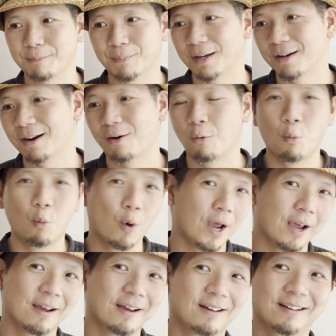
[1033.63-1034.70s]
they are
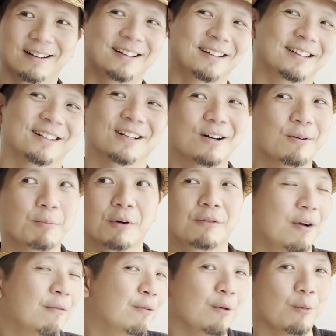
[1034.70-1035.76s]
way above
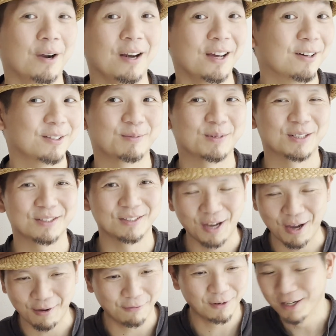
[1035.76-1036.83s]
everyone else because they
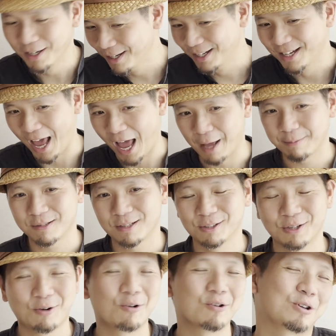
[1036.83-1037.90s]
have
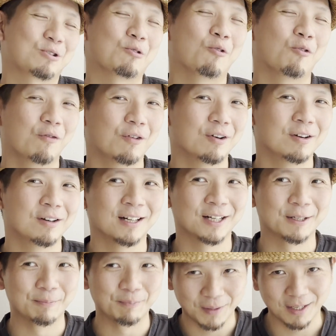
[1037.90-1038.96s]
absolute control over
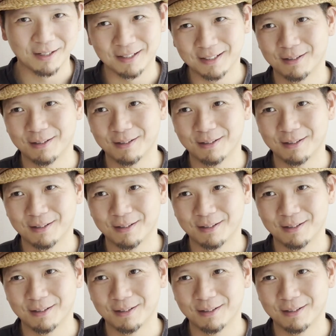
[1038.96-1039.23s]
their